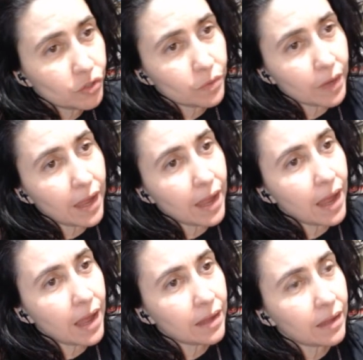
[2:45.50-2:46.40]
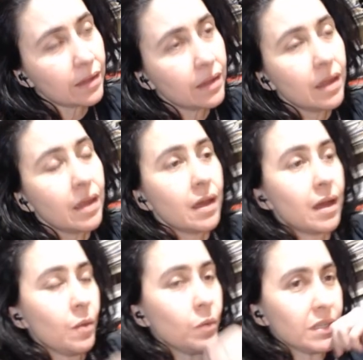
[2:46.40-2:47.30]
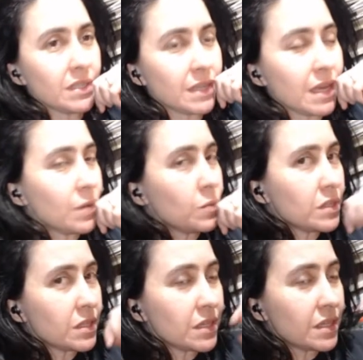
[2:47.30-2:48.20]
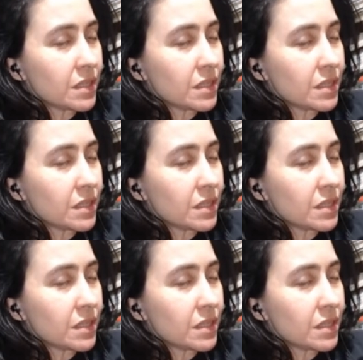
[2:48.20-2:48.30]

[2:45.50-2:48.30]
I want to say it's a